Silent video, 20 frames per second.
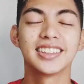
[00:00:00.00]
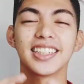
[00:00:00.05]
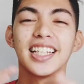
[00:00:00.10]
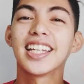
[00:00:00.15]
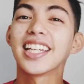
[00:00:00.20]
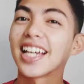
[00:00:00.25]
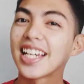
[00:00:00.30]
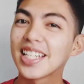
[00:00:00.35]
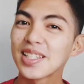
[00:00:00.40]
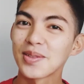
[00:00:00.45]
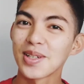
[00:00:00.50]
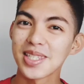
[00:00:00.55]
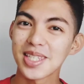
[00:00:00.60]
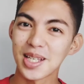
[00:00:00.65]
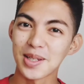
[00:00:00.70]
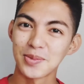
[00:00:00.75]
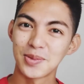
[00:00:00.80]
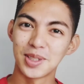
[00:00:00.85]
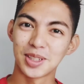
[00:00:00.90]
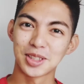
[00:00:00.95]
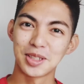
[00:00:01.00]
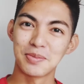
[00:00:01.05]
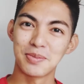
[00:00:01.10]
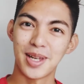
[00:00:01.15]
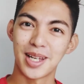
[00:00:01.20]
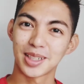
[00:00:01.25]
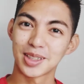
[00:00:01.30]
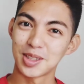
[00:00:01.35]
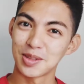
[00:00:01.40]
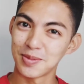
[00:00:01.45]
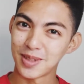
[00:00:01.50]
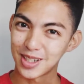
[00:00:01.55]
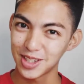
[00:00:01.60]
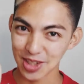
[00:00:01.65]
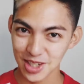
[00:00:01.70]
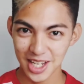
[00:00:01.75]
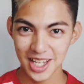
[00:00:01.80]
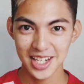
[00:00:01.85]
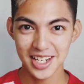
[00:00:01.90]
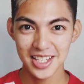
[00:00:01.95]
hey guys, what's up? Welcome back to my
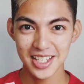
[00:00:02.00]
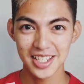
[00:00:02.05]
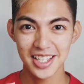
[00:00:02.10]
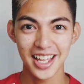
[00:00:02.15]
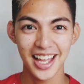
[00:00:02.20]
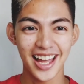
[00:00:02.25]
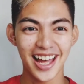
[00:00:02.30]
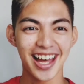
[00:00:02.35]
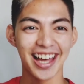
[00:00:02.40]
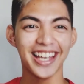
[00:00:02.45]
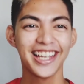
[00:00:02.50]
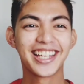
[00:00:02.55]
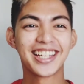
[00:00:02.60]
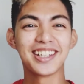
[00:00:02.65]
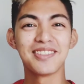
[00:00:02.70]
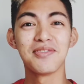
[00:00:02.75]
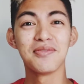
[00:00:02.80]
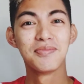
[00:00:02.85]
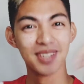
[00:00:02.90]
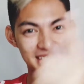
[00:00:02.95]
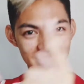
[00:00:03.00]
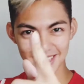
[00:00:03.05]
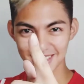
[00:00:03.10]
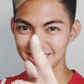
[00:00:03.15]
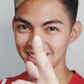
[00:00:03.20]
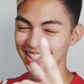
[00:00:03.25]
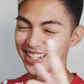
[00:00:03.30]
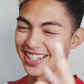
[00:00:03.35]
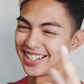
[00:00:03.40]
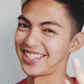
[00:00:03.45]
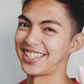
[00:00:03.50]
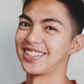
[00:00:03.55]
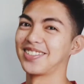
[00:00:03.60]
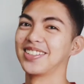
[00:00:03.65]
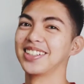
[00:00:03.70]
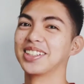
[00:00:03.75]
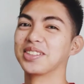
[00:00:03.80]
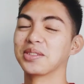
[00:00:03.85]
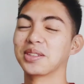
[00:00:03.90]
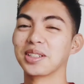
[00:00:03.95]
channel. I missed you guys. I
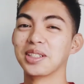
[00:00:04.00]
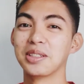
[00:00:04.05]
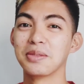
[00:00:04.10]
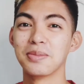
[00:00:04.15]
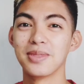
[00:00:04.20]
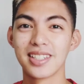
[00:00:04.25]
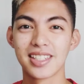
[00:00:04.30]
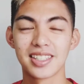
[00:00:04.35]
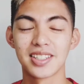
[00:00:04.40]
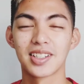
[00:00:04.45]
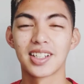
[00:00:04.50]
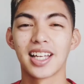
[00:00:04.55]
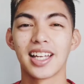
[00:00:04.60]
really missed you